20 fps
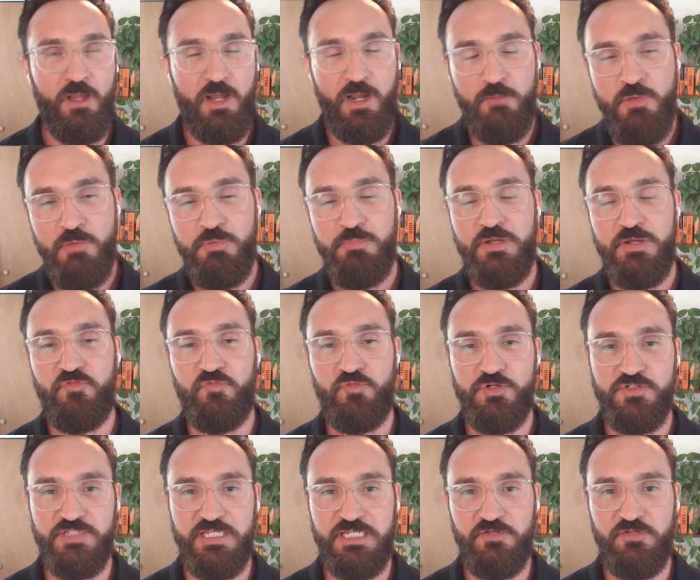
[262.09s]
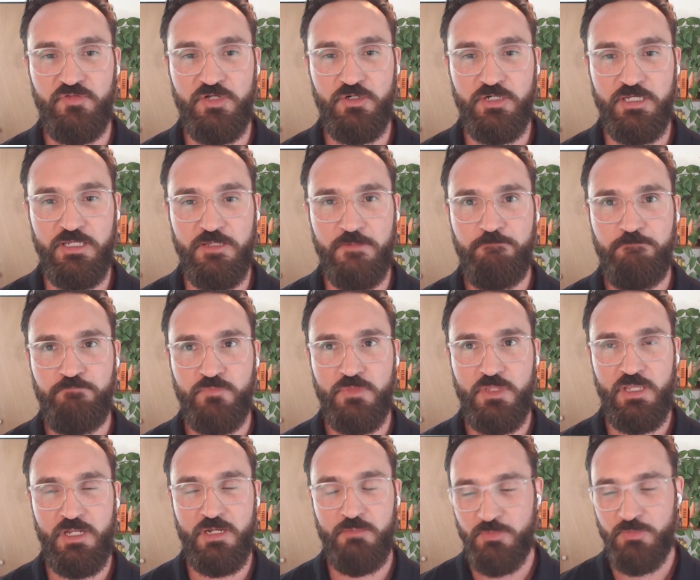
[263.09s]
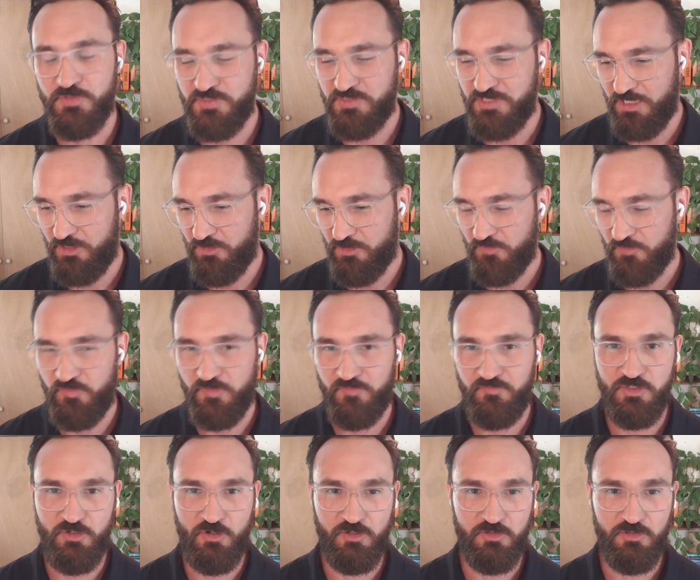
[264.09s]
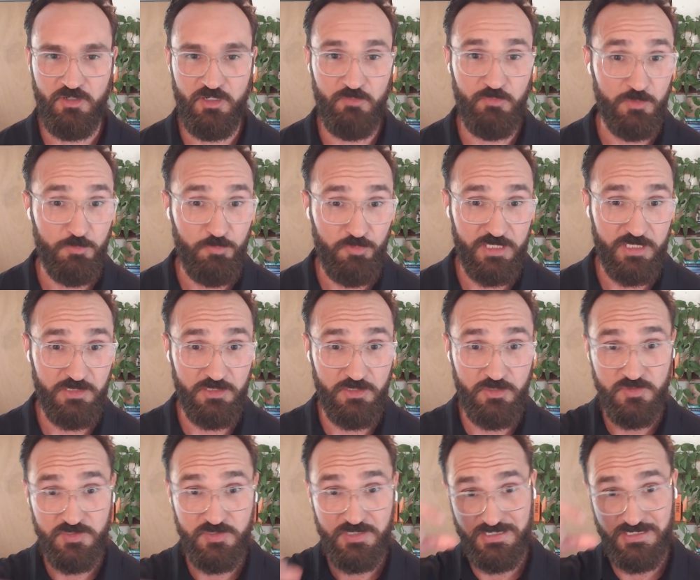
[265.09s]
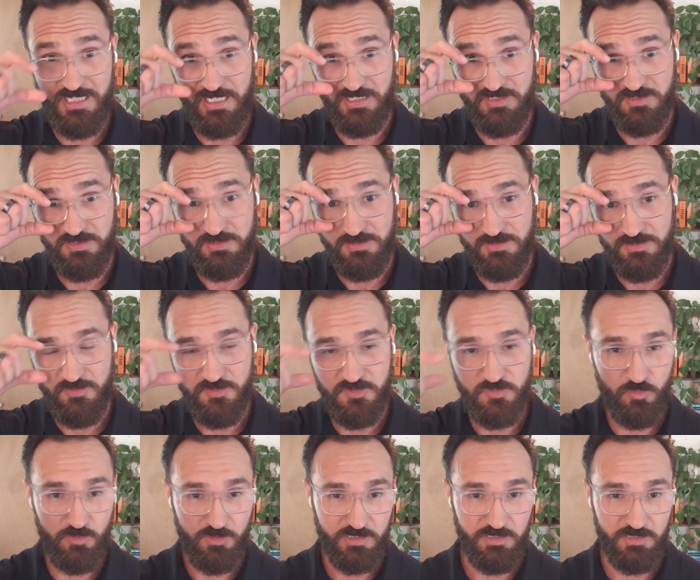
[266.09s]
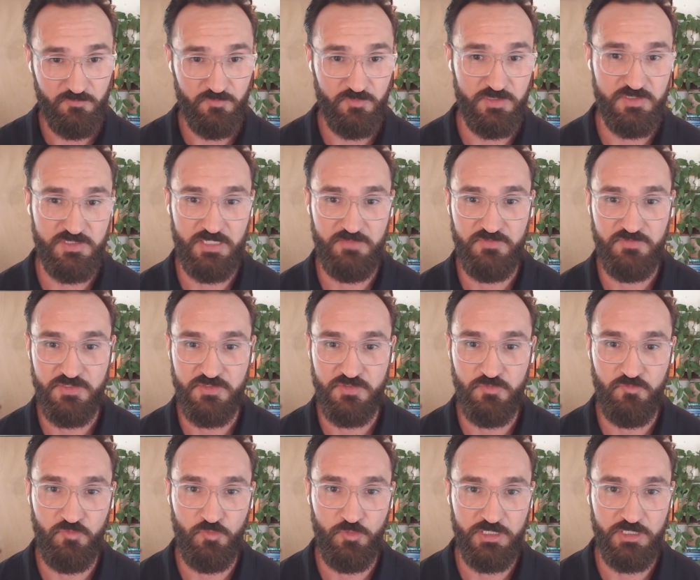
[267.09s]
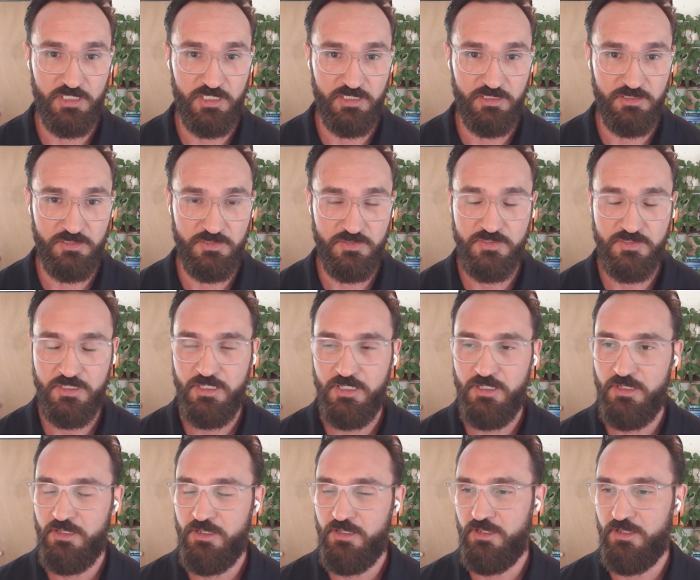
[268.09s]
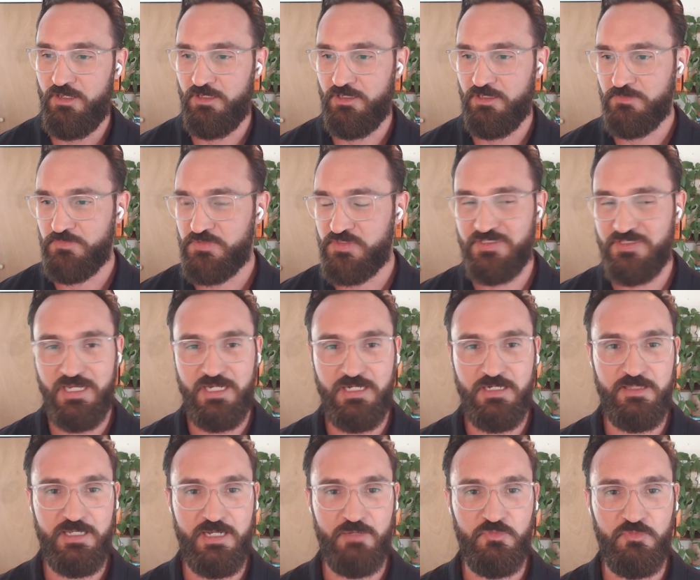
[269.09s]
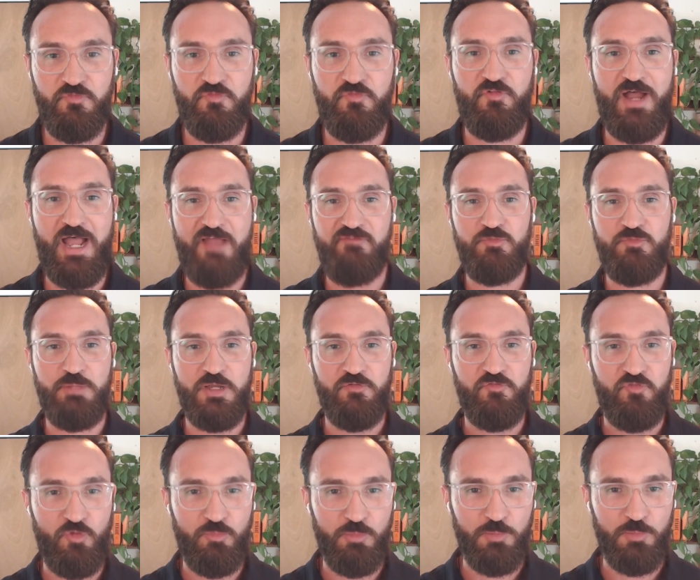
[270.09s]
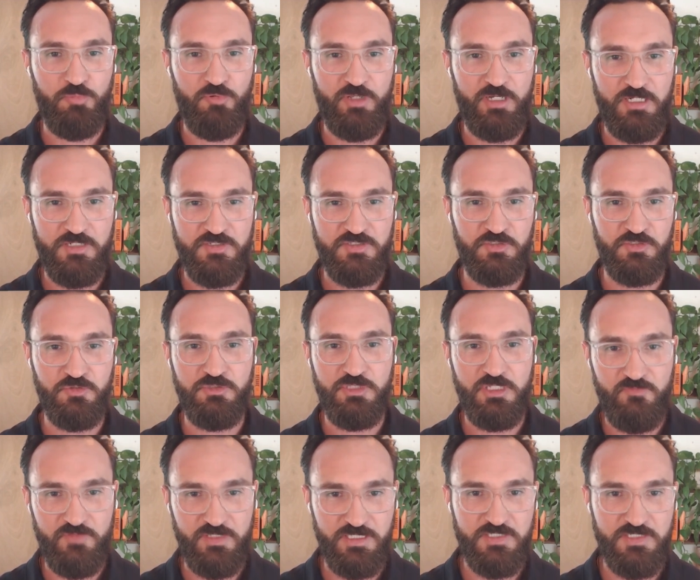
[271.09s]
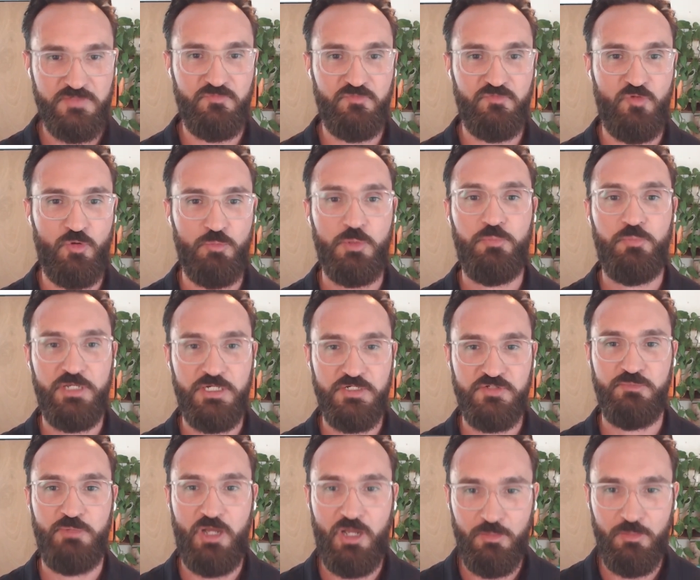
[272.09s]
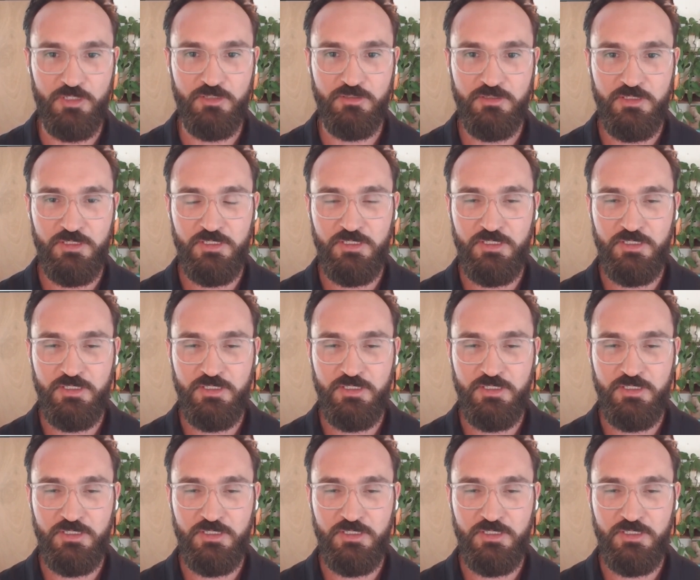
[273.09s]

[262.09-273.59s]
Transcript: I remember my first NFL game, and I remember standing on the 50-yard line. We were playing the Houston Texans. I was working for the San Francisco 49ers. And I'm standing there with 5 of my former players, and you'll love this, former players from Auburn.